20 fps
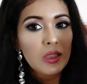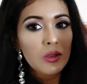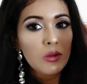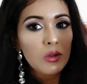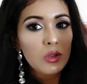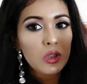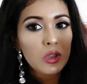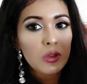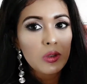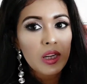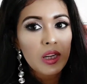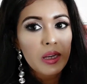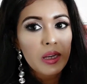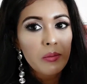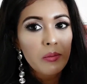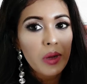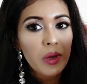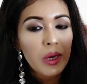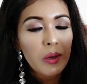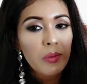good to
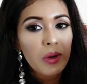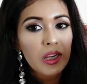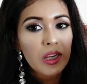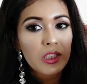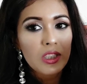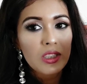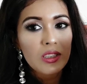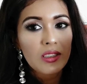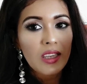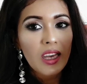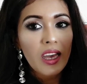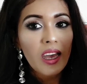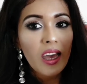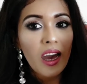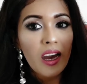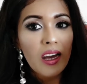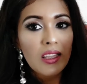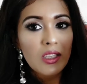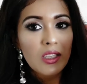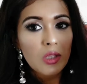clean big brushes here
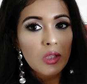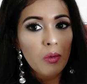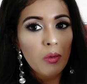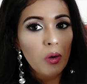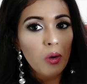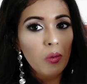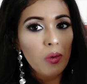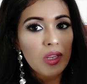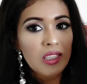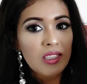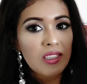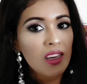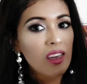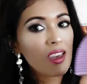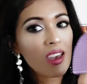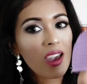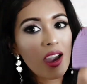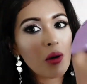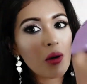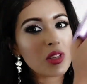and small ones
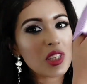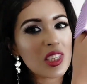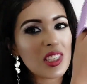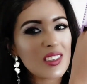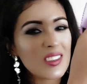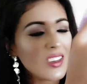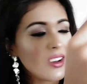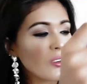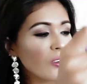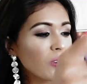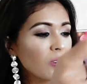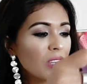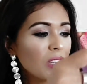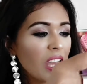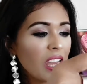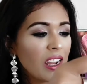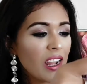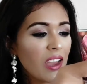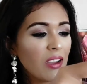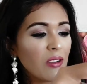here, which is so good.
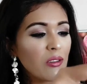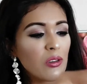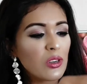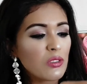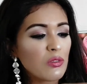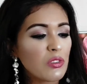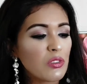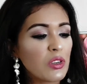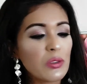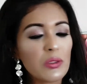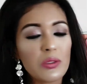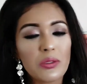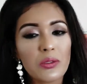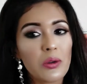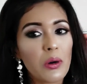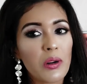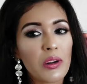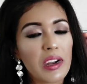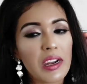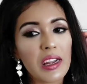And I got few
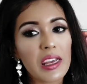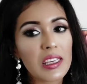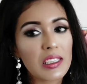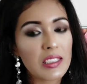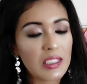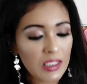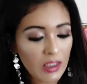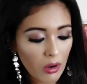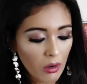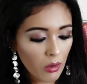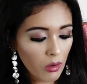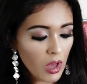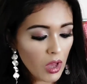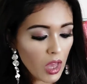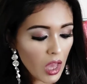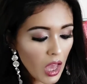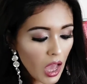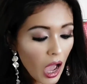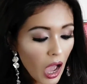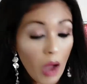already, so
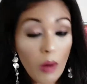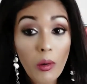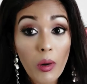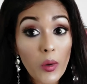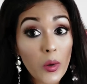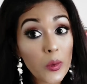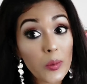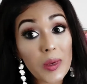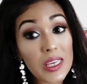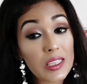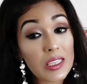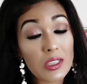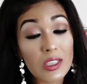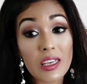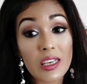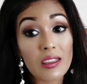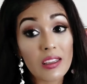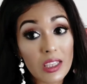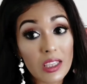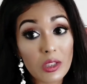I won't be
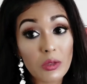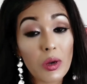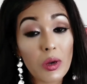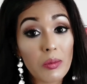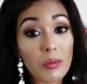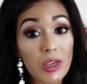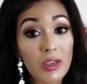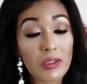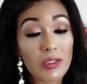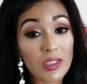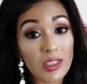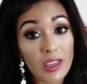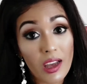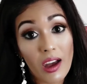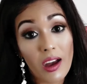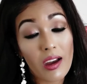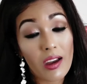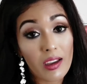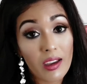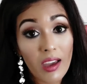using this one because
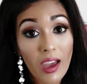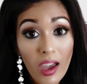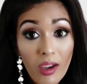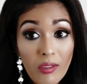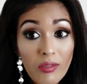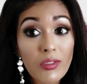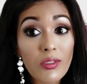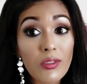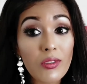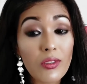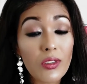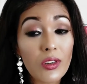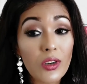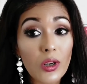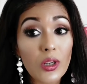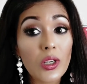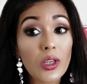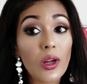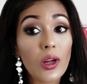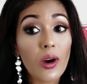I have
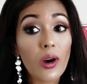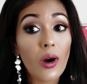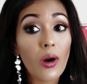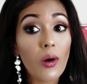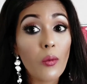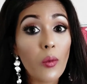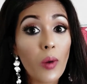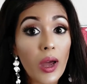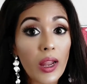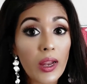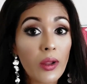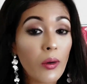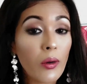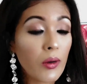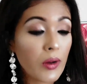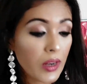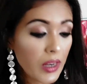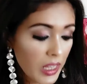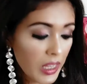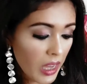got one
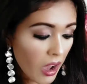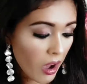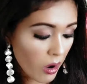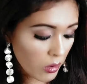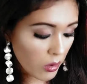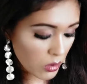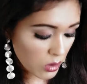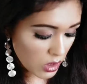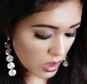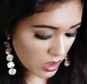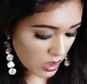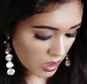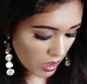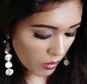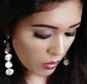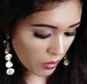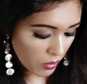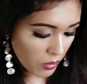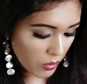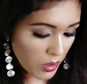already out.
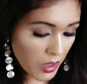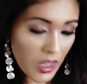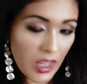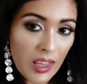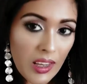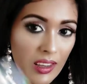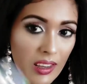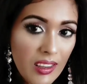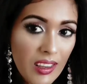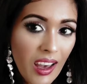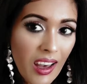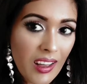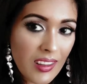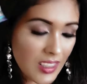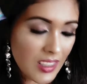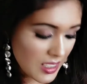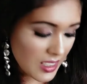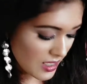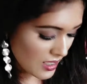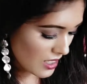So yeah,
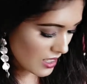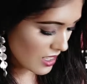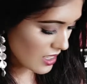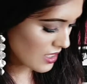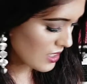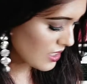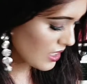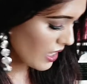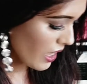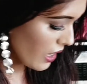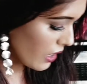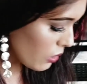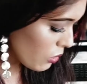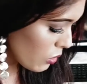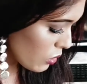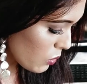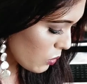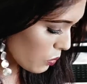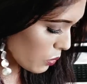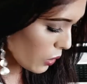this is a
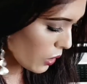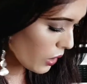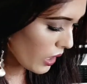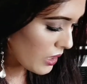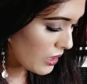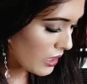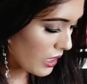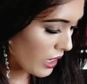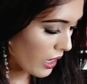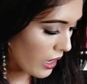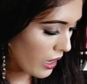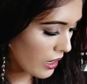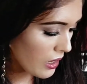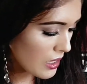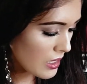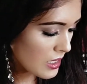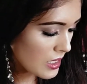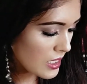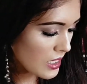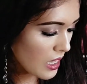good product, and
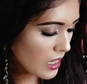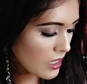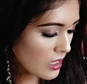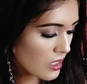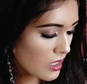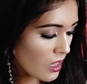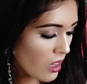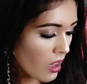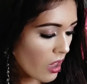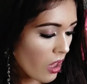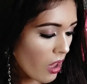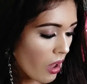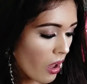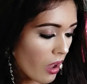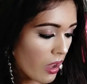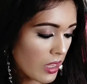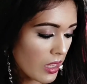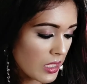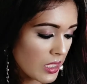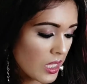it says
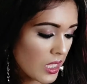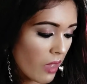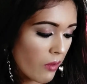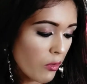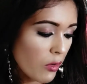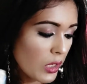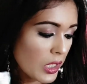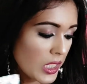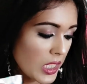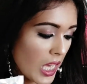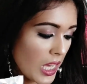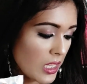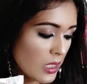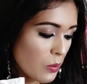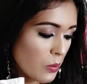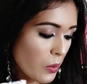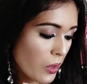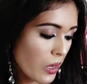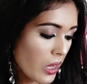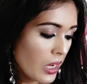it's a
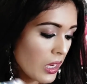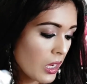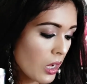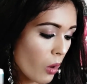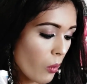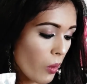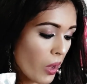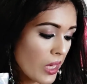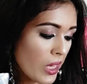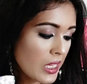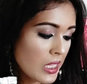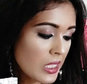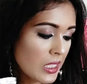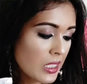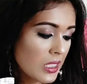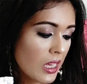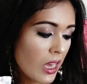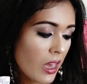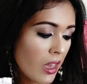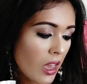full-size product. KAWAII
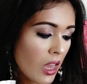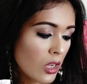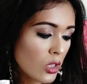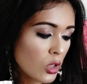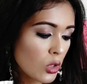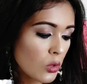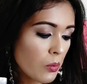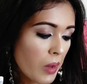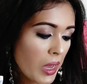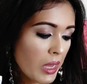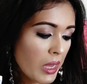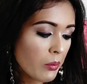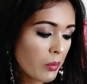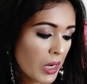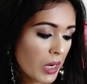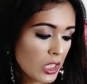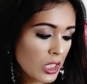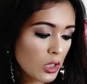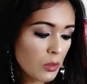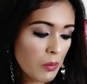is here to make
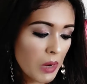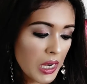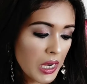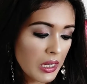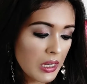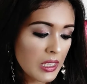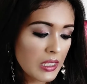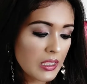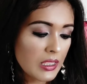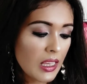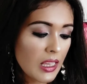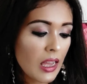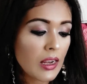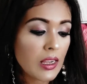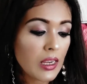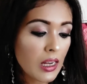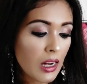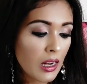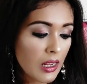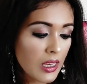brush maintenance a
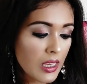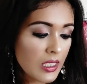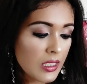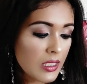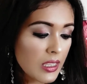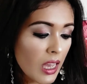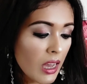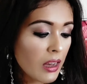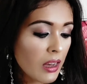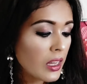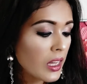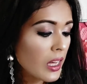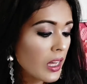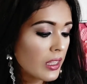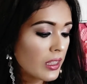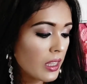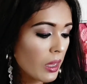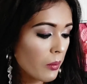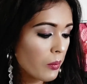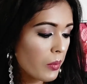little easier.
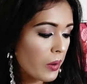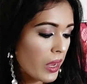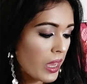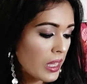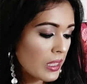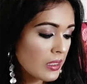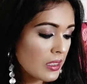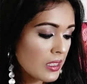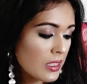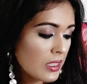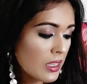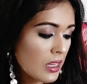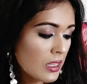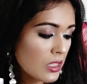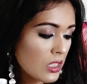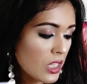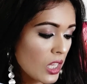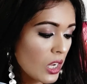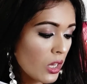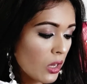The brand's
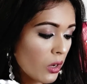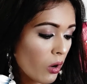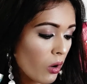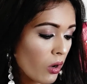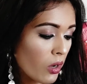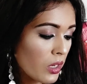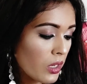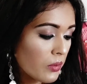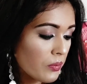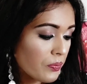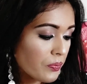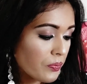silicone